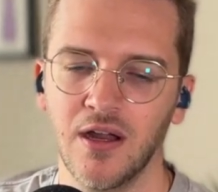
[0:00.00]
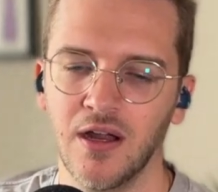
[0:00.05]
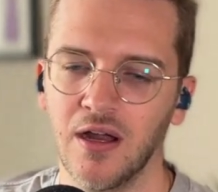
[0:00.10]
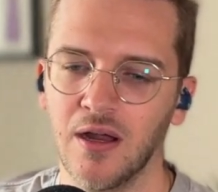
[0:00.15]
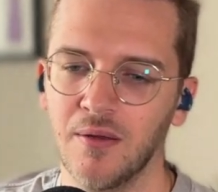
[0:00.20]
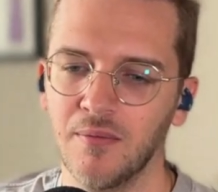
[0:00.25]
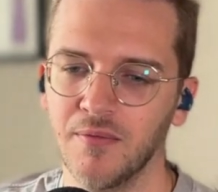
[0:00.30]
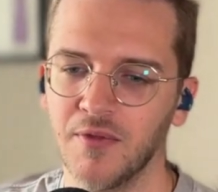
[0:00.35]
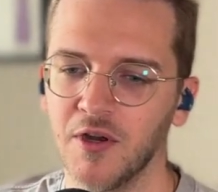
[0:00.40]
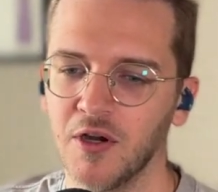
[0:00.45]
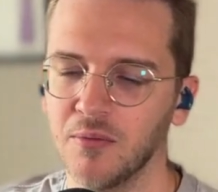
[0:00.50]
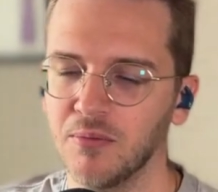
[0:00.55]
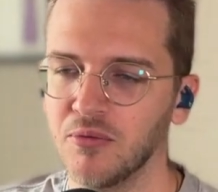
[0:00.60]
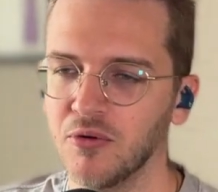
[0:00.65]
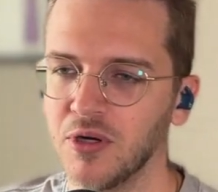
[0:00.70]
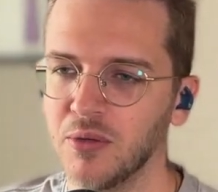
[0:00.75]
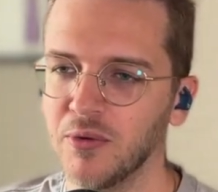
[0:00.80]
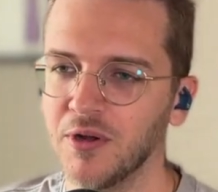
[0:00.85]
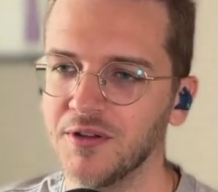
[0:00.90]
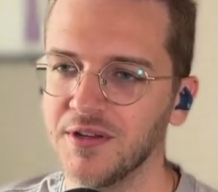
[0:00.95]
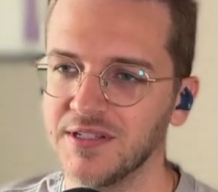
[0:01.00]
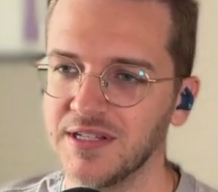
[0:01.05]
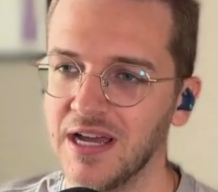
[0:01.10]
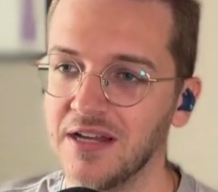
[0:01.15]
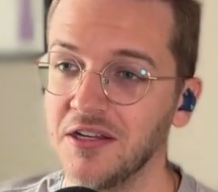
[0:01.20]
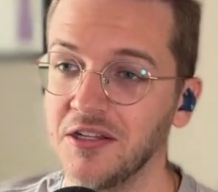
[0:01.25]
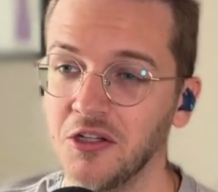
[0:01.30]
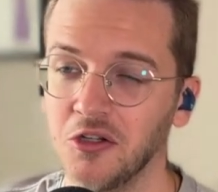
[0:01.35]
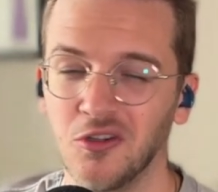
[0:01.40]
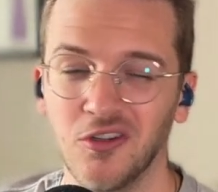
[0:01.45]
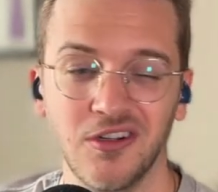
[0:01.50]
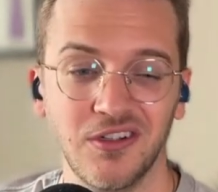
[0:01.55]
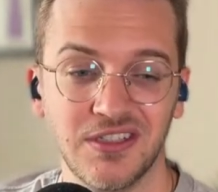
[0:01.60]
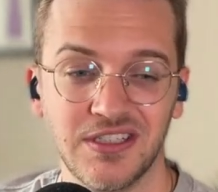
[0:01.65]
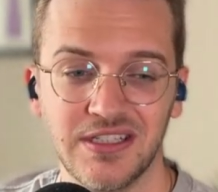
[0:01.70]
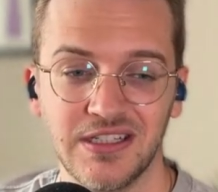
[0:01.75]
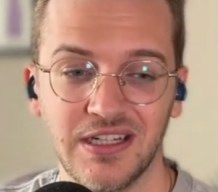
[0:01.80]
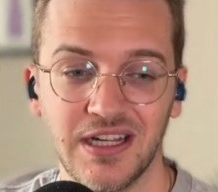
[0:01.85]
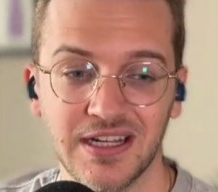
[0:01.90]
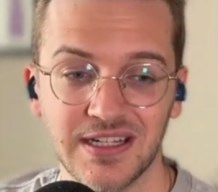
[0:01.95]
that are pretty well designed, and
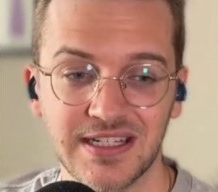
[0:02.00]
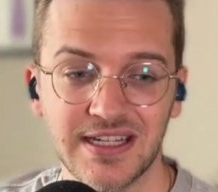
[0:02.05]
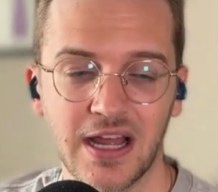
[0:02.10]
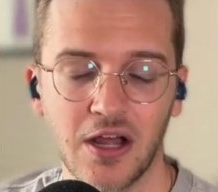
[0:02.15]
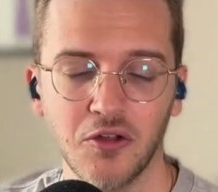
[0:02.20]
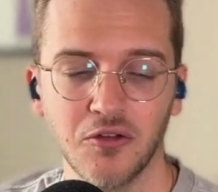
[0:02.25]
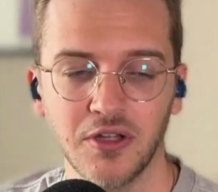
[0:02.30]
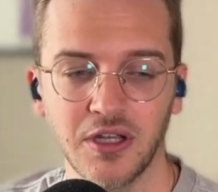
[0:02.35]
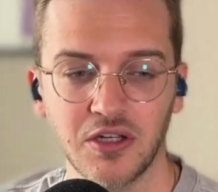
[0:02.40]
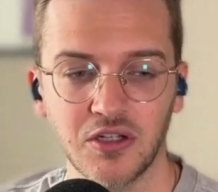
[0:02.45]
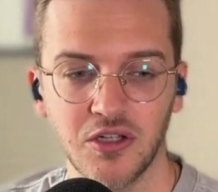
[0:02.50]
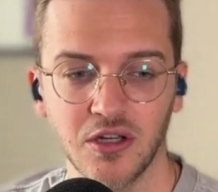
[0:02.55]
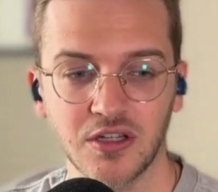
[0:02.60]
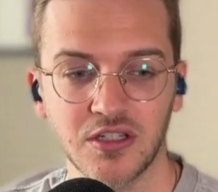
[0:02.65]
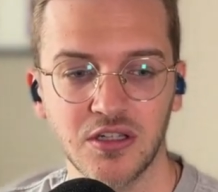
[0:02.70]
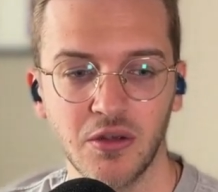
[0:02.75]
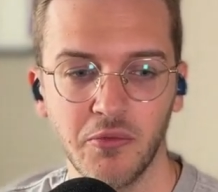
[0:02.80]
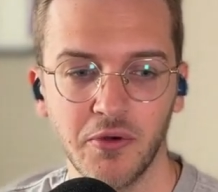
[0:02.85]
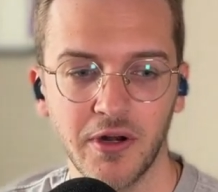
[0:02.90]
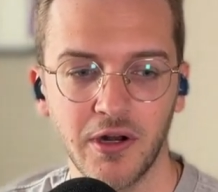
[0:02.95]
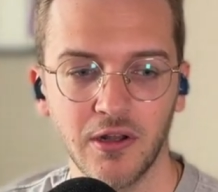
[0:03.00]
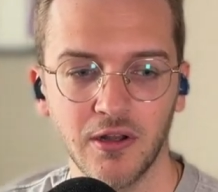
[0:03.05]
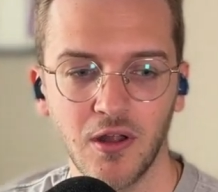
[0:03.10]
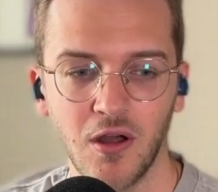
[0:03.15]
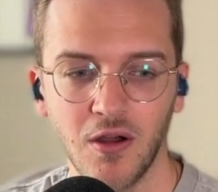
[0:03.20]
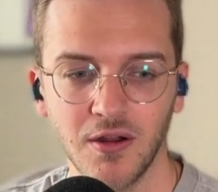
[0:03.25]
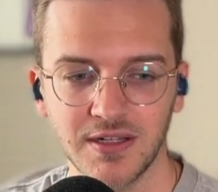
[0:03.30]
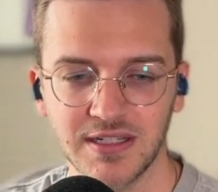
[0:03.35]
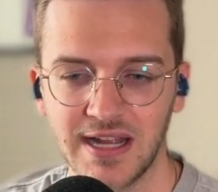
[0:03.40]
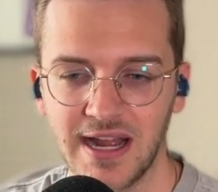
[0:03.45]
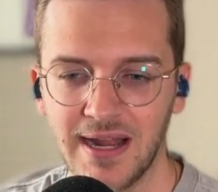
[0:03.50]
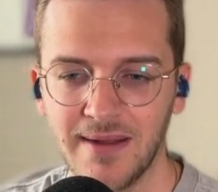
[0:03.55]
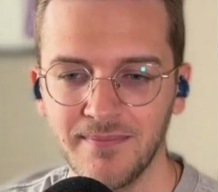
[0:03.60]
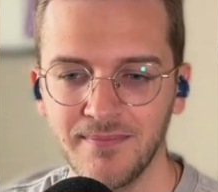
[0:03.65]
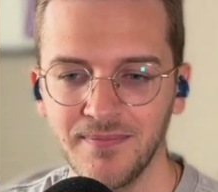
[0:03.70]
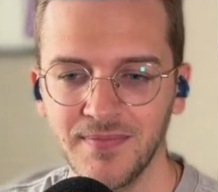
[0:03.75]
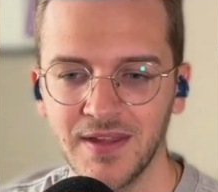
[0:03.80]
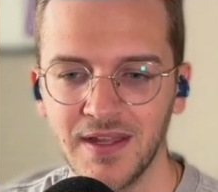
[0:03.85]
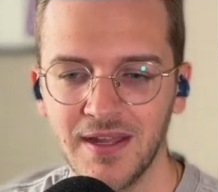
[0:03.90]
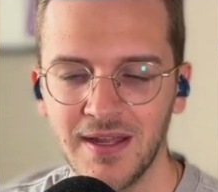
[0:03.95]
you can tell like took someone a long
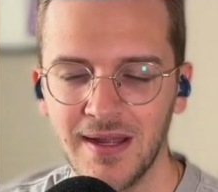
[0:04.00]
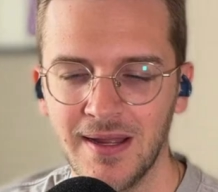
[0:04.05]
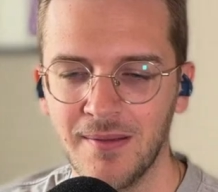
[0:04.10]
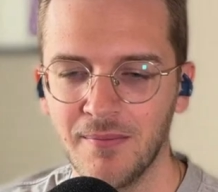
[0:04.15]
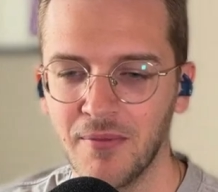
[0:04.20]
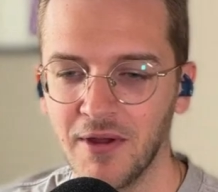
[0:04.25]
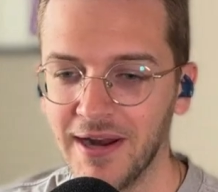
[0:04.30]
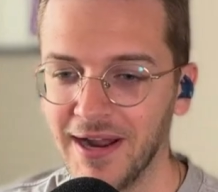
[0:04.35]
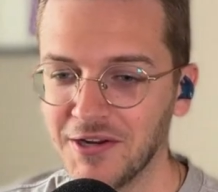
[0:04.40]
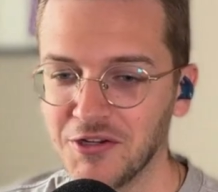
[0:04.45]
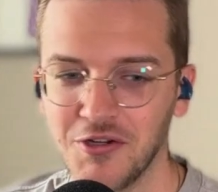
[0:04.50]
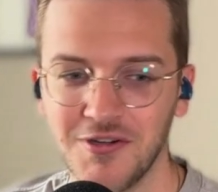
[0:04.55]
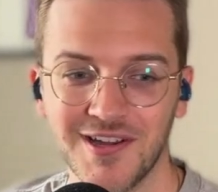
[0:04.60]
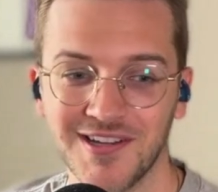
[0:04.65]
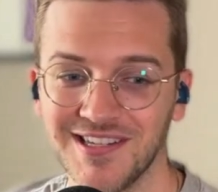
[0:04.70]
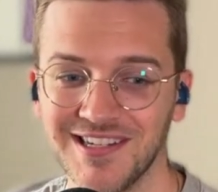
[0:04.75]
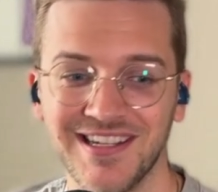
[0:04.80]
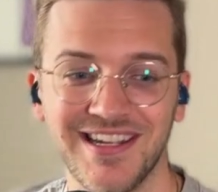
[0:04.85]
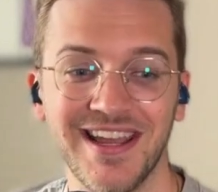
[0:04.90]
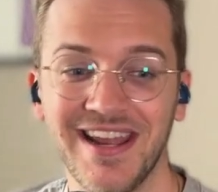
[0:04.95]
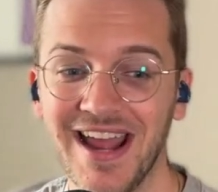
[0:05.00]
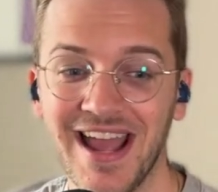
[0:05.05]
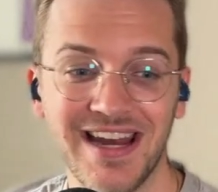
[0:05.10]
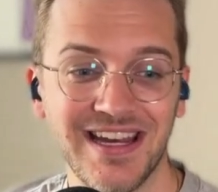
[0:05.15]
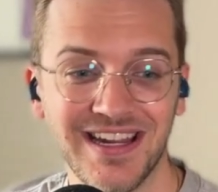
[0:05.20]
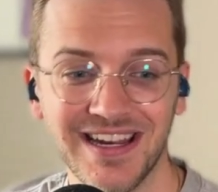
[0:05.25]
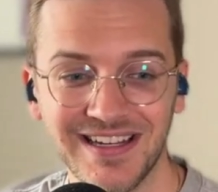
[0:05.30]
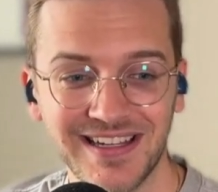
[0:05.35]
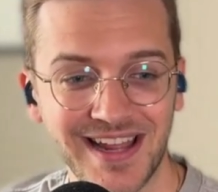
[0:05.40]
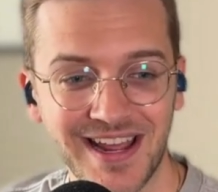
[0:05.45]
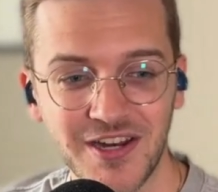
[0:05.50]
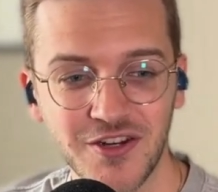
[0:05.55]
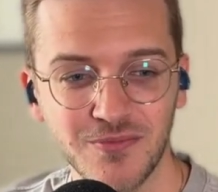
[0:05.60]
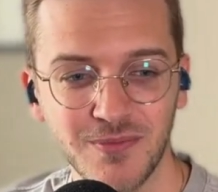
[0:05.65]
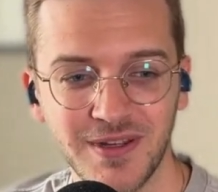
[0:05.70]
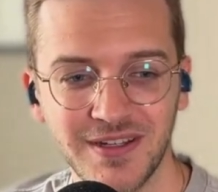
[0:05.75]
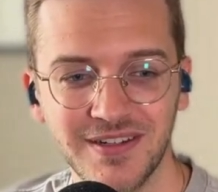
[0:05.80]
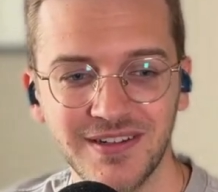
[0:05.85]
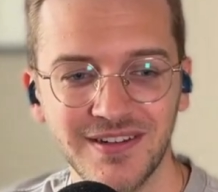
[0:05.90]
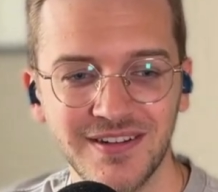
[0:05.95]
time, but actually doesn't get any
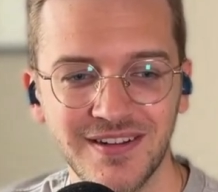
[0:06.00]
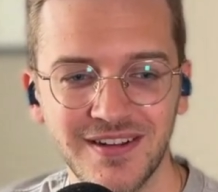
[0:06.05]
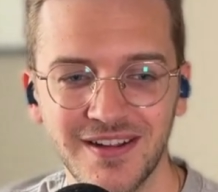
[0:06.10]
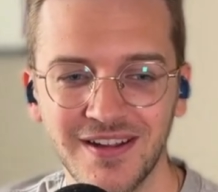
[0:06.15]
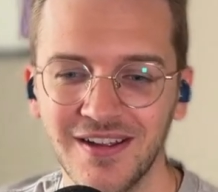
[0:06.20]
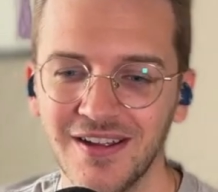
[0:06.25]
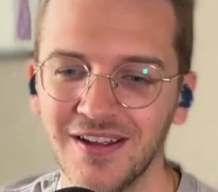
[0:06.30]
engagement,